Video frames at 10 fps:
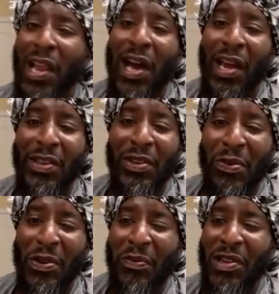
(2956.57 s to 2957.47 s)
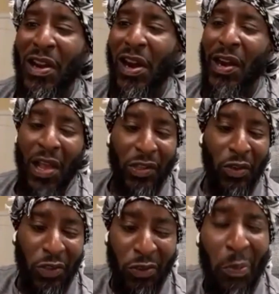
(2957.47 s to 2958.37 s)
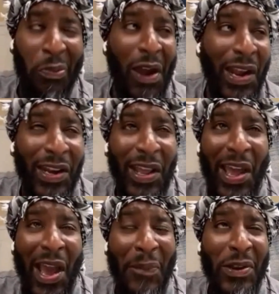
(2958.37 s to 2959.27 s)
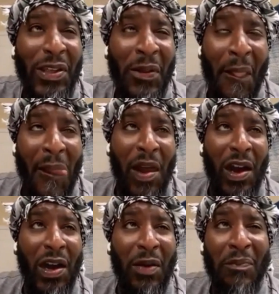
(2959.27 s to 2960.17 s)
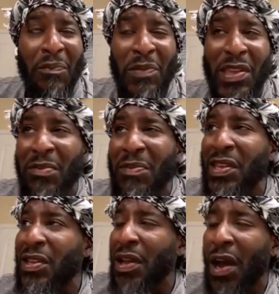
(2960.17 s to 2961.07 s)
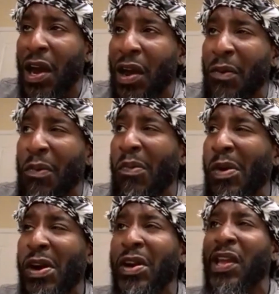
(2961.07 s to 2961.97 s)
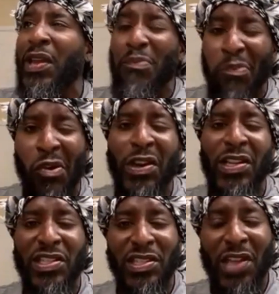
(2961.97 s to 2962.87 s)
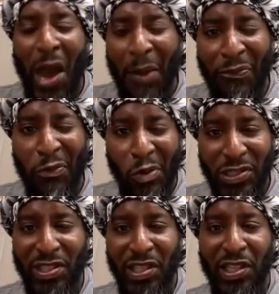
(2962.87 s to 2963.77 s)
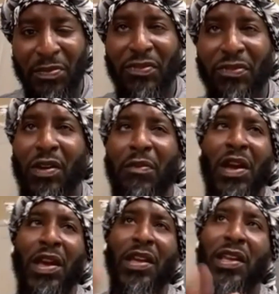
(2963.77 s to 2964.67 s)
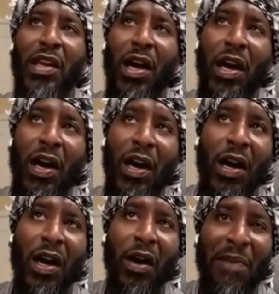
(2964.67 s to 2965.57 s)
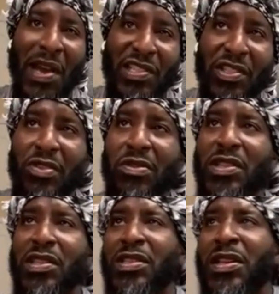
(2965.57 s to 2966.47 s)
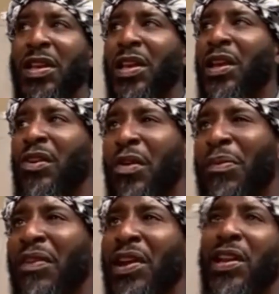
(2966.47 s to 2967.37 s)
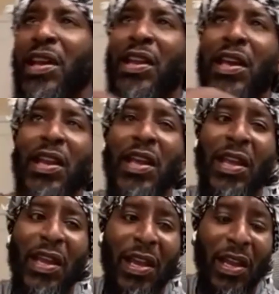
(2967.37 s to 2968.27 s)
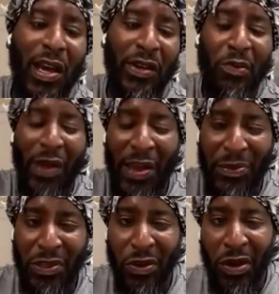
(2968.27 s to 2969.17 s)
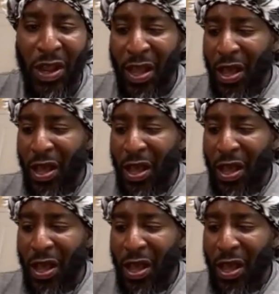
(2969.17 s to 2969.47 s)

Allah, you know, we're going to be all right. So prior to that happening, where they brought in stop force teams from Massachusetts Incorporated and New Hampshire,